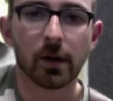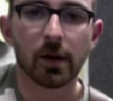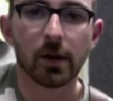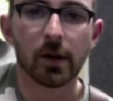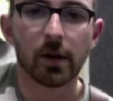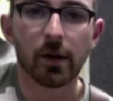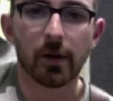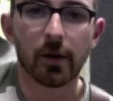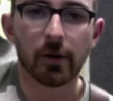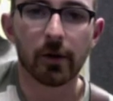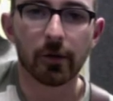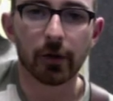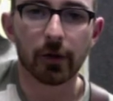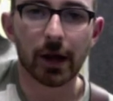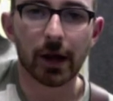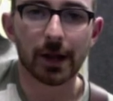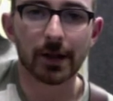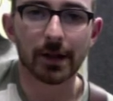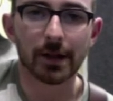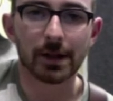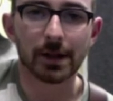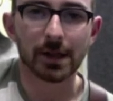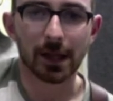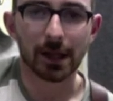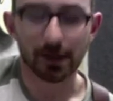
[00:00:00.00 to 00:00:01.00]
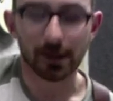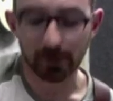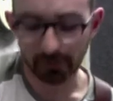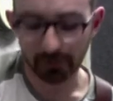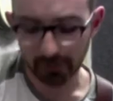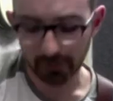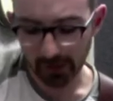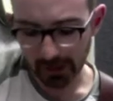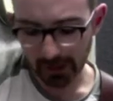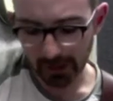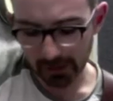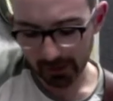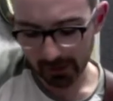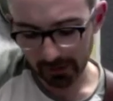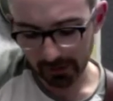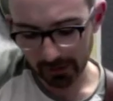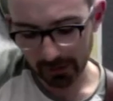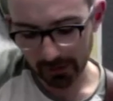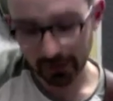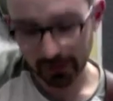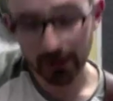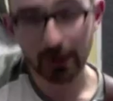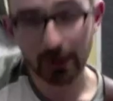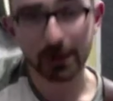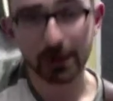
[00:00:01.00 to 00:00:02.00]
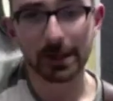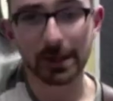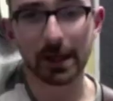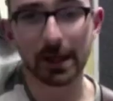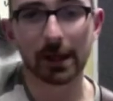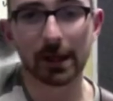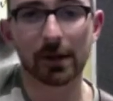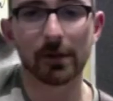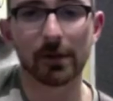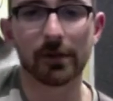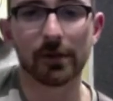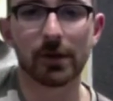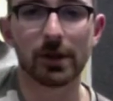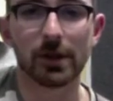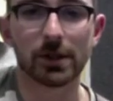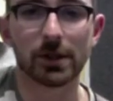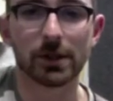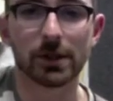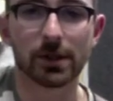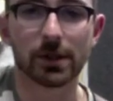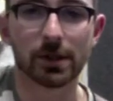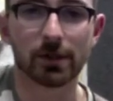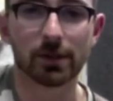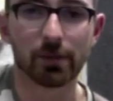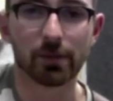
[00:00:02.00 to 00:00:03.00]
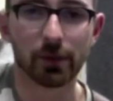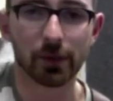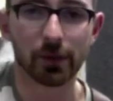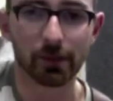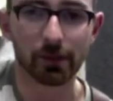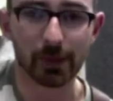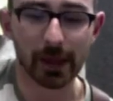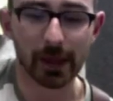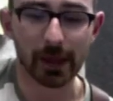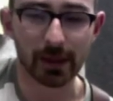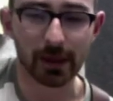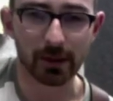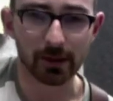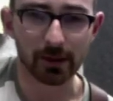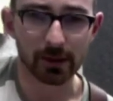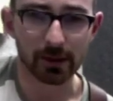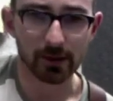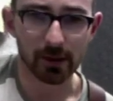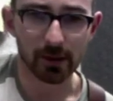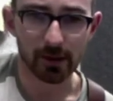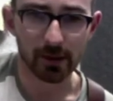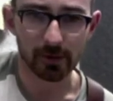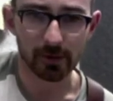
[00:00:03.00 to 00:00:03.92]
flatten the 10th fret on the 3rd, 2nd and 1st string, put the pinky on the 12.